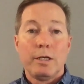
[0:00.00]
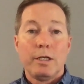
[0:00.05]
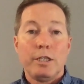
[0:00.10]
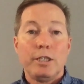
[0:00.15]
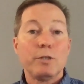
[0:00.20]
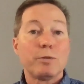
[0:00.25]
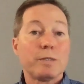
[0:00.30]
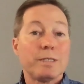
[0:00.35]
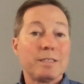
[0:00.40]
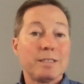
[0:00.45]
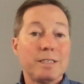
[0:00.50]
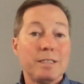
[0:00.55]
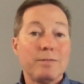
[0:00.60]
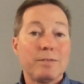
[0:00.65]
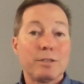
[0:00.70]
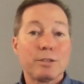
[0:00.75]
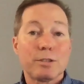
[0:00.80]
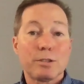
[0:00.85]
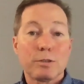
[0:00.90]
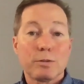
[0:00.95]
You'll receive
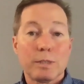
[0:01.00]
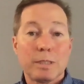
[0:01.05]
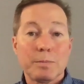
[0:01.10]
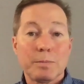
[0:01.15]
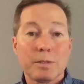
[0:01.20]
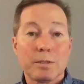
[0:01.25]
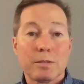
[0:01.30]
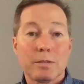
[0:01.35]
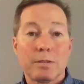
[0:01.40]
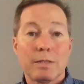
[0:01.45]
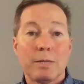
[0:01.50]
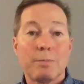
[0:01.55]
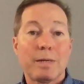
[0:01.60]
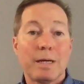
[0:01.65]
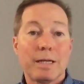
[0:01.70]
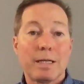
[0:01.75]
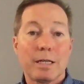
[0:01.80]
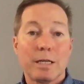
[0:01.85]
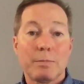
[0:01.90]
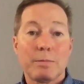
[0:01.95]
the scripts that
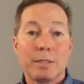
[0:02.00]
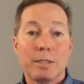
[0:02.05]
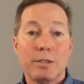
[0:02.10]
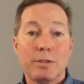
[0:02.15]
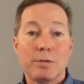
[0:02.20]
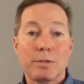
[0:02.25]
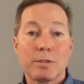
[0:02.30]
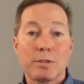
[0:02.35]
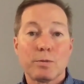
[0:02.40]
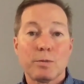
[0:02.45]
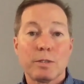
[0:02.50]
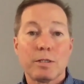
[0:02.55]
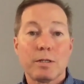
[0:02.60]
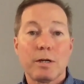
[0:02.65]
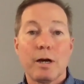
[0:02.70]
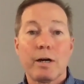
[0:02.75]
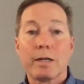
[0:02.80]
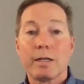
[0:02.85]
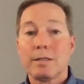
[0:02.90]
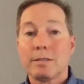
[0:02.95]
my company uses when
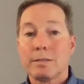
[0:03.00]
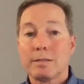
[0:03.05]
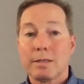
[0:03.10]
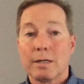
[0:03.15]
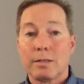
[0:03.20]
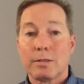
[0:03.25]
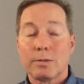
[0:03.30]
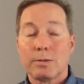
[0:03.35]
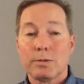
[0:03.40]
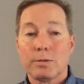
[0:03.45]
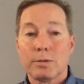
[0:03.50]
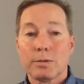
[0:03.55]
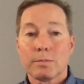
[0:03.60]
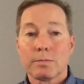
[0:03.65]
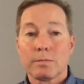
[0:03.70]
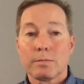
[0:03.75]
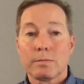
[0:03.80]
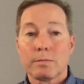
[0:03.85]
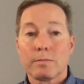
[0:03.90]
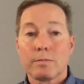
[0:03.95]
talking to sellers,
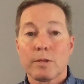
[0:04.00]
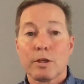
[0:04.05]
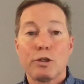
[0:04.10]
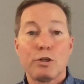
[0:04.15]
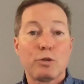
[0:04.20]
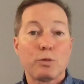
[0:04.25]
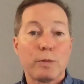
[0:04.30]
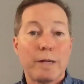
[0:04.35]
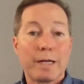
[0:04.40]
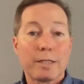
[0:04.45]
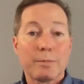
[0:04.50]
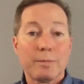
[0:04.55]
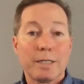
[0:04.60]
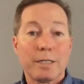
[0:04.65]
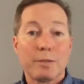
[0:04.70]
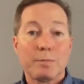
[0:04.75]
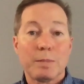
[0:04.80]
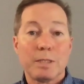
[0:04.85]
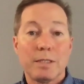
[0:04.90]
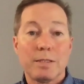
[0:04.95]
direct
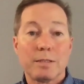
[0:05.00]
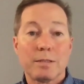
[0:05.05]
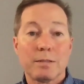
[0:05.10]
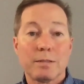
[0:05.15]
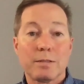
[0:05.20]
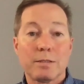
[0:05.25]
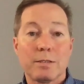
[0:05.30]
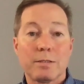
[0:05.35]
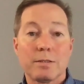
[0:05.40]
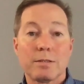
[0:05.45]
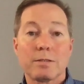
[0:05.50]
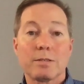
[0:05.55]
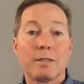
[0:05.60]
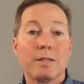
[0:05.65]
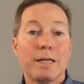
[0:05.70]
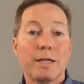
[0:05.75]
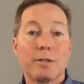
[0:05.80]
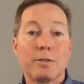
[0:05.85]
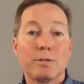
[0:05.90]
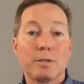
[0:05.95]
mail pieces such as the
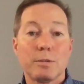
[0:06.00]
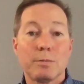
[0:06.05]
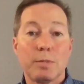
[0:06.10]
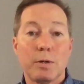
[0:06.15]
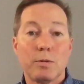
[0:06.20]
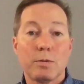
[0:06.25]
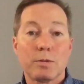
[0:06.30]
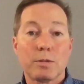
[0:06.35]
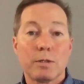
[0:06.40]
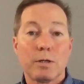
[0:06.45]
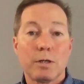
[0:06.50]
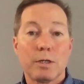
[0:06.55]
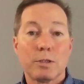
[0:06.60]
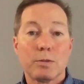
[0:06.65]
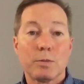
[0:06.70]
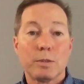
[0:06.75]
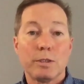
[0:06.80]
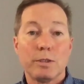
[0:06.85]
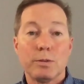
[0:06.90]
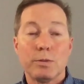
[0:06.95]
letters and postcards
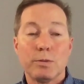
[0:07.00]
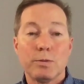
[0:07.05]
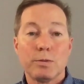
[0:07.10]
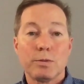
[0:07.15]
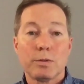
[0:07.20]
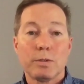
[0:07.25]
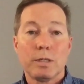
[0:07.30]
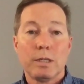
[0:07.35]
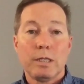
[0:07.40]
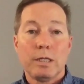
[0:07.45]
we use,